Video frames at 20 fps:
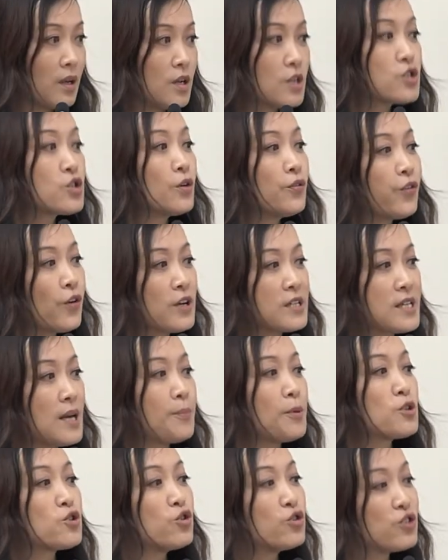So for
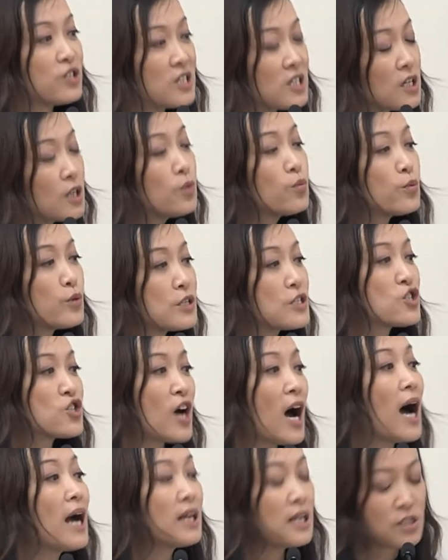example, to deal with
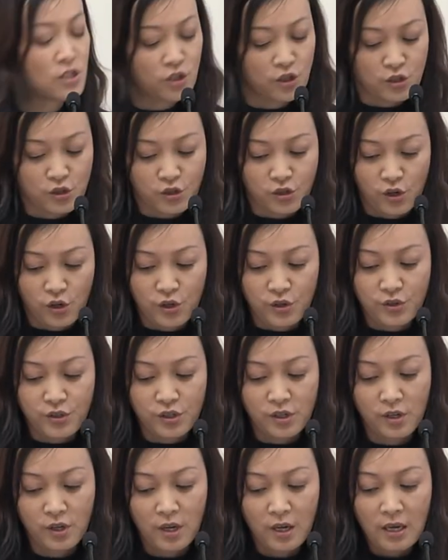China's
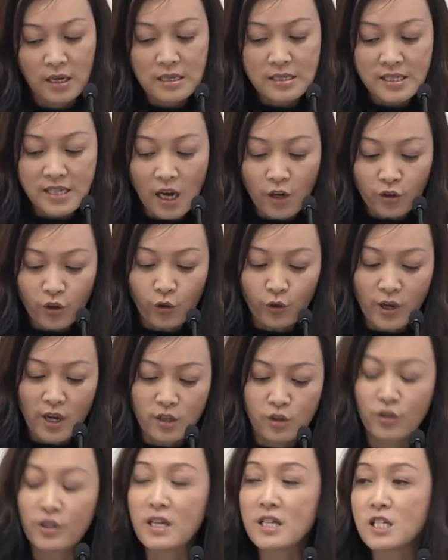concerns, South Korea
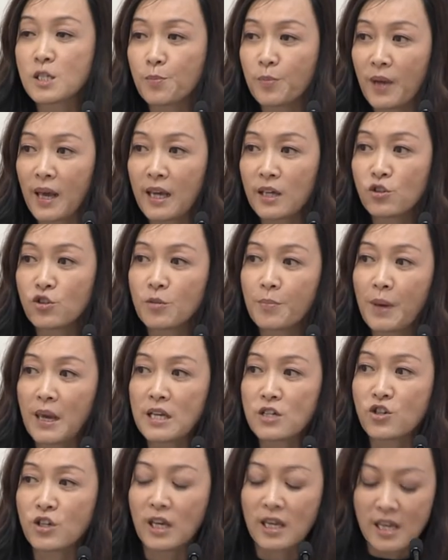could explain to
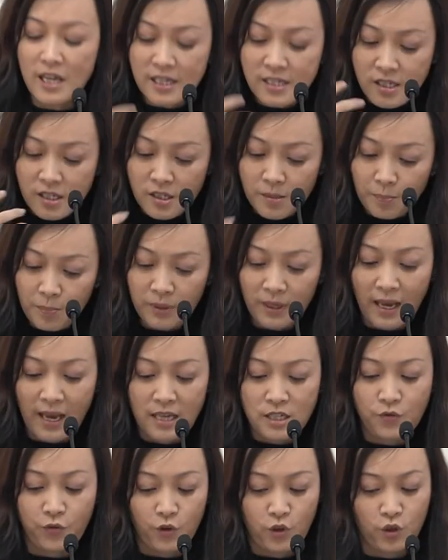Beijing its
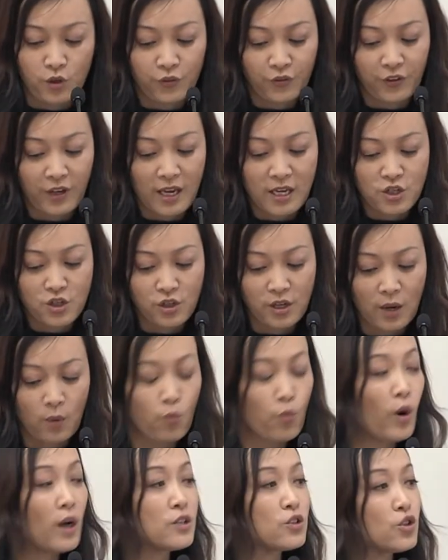plans for unification
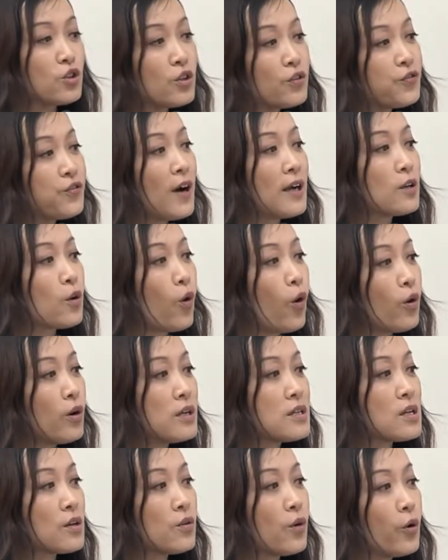and what unified
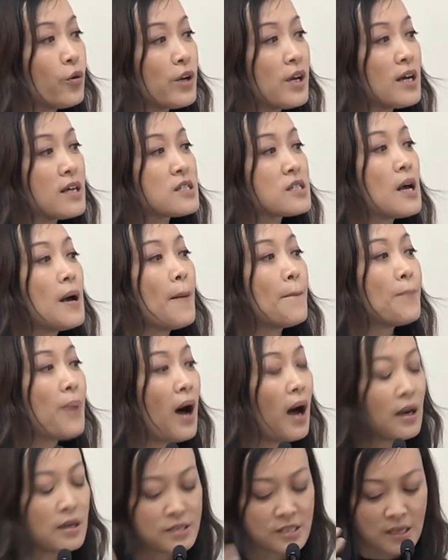Korea's
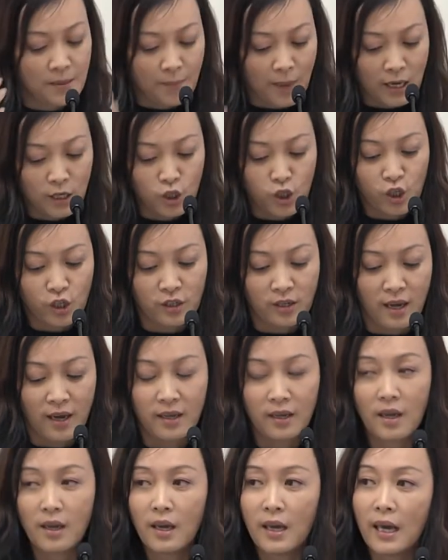policy might look
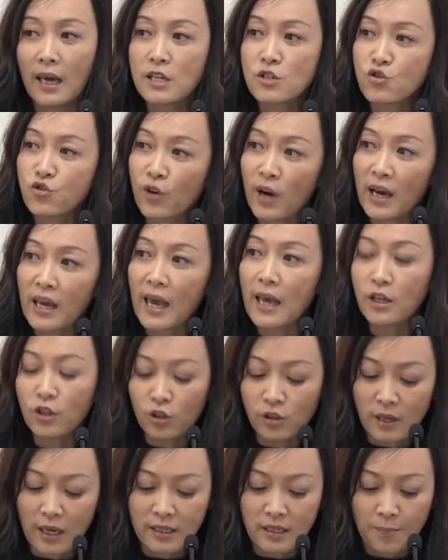like, a
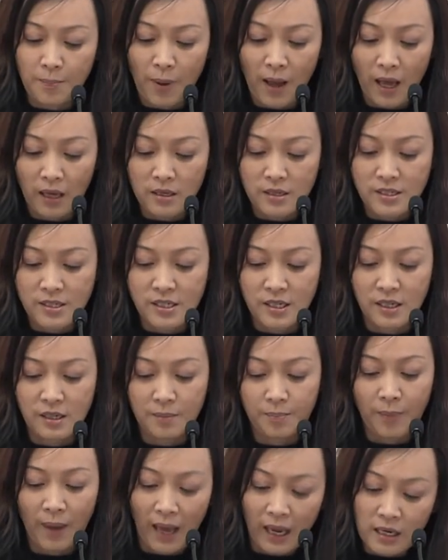triangulated policy
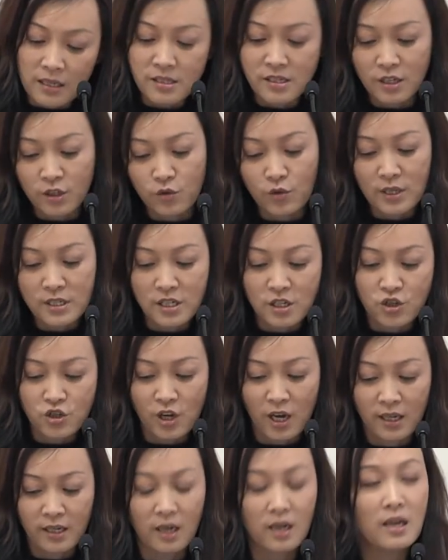balancing US and
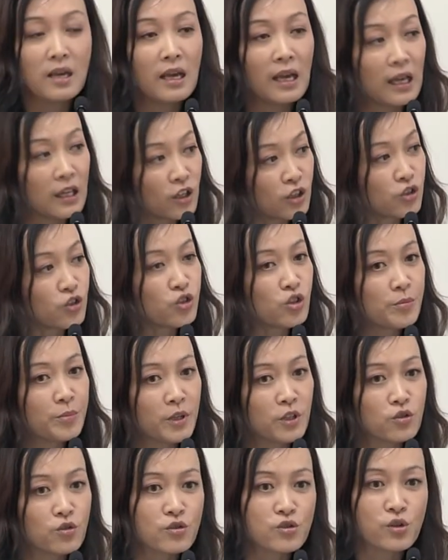China and
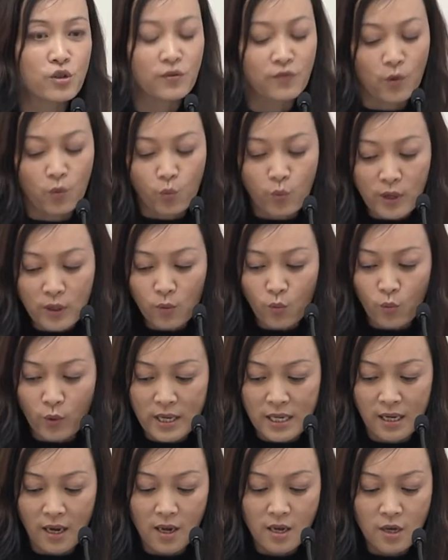contributing to sort of a
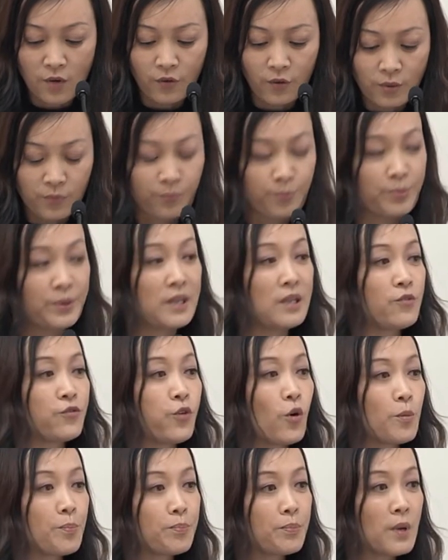win-win
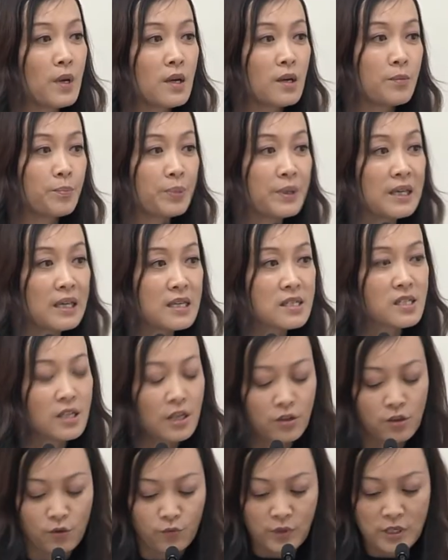for peace
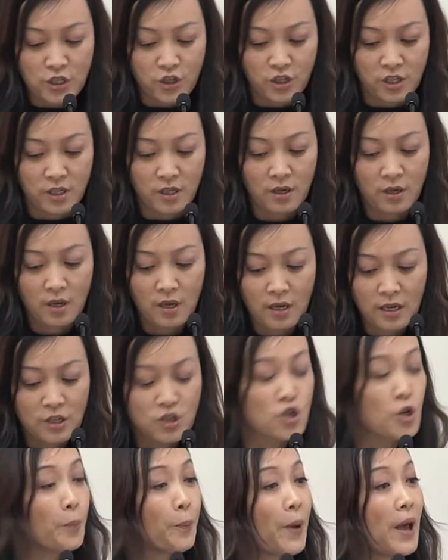in the region.
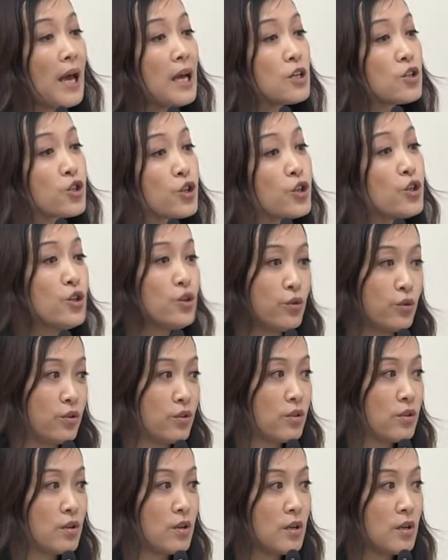Japan too.
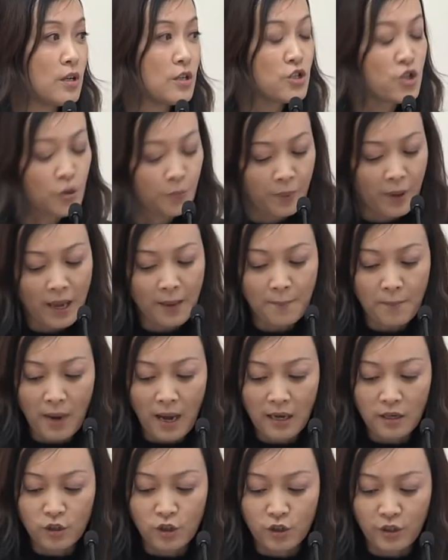Japan
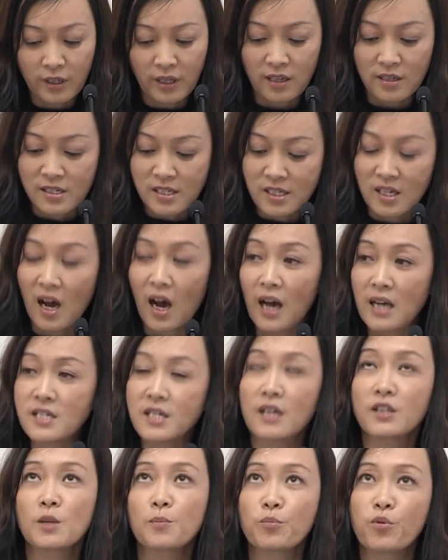might look askance
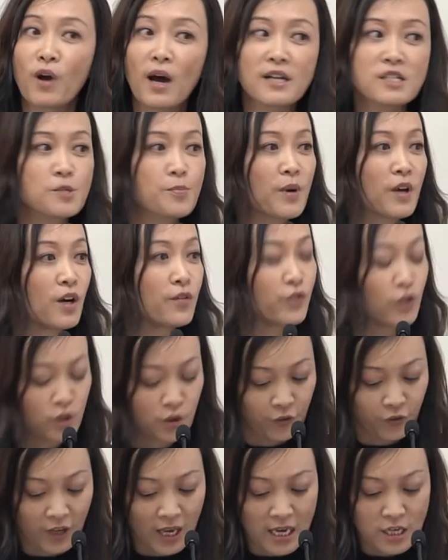at the prospect of
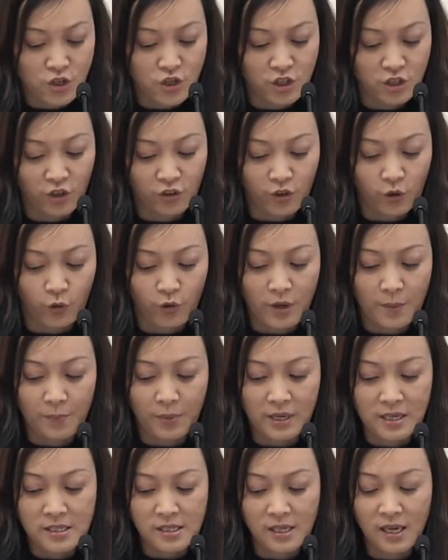unification on the Korean
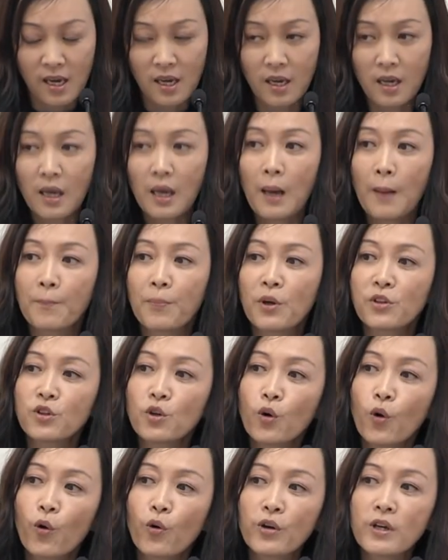Peninsula, but the
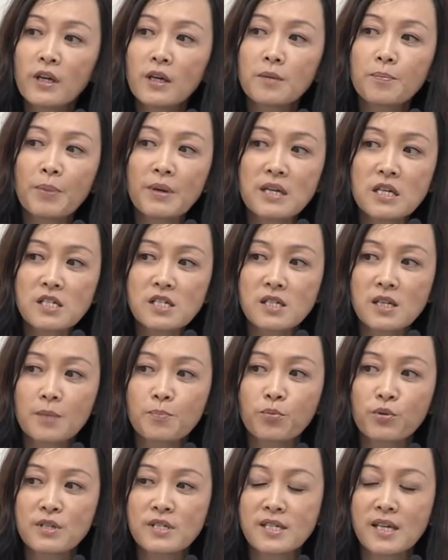Korean Peninsula
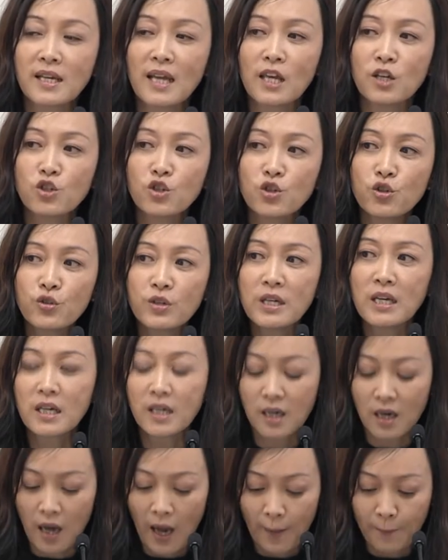presents a
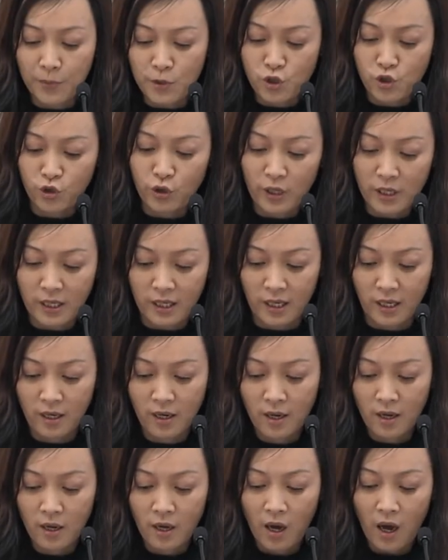unique opportunity
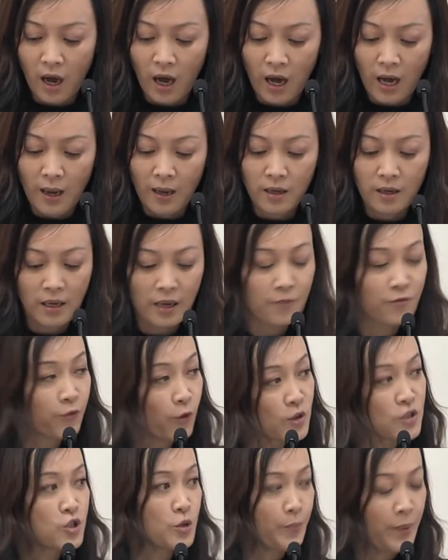uh,
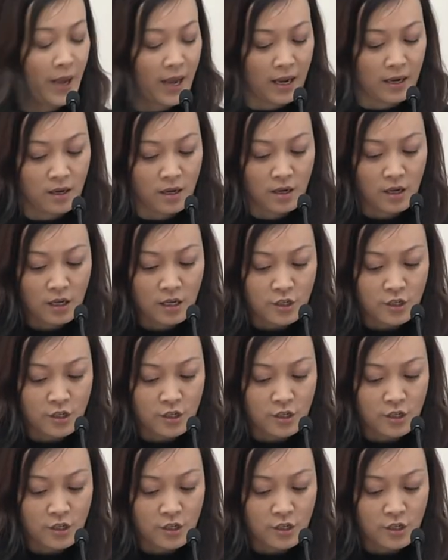for Japan.